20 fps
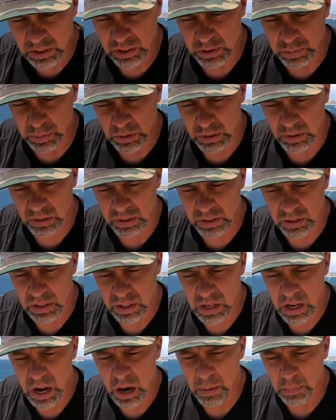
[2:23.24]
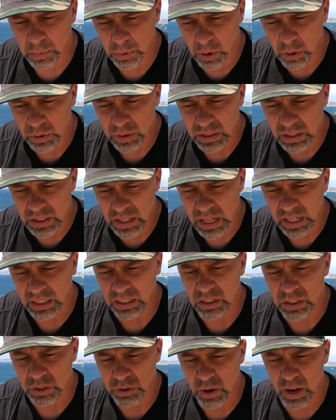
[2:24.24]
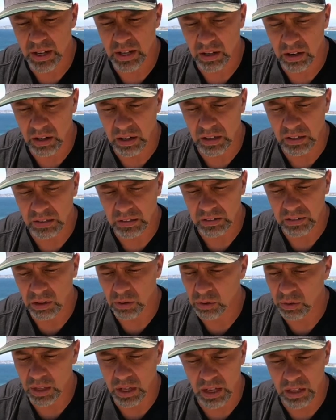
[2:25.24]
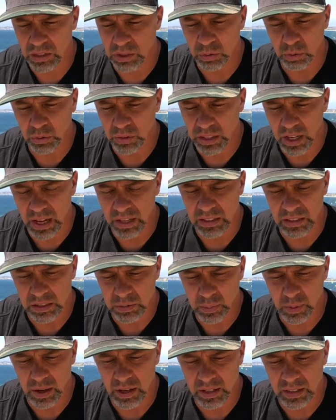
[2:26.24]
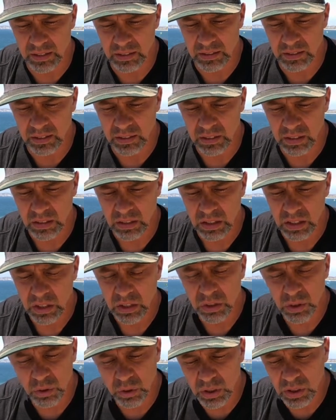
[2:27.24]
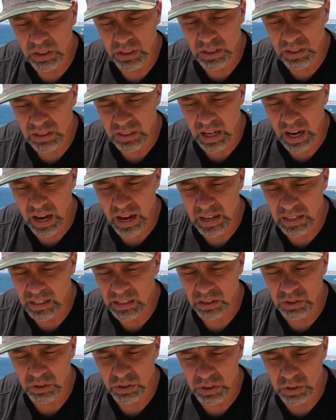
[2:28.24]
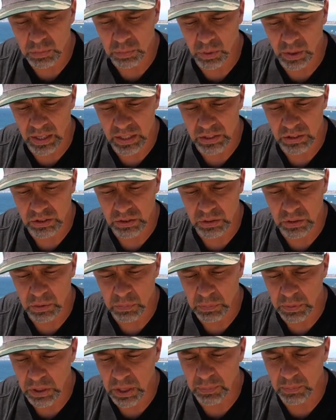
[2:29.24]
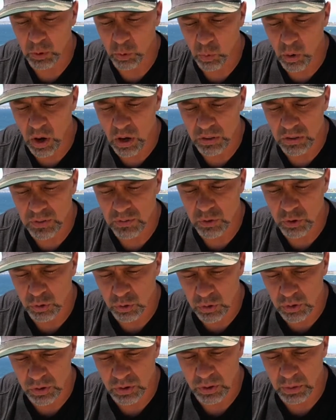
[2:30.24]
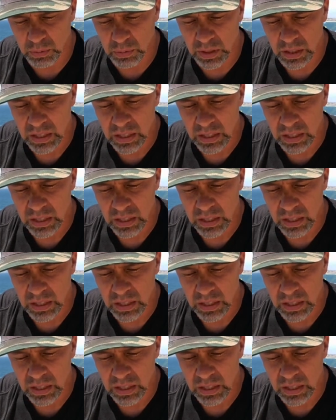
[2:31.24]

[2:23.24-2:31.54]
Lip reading: spirit, a broken and contrite heart, O God, you will not despise. Do good to Zion in your good pleasure. Build up the walls of Jerusalem.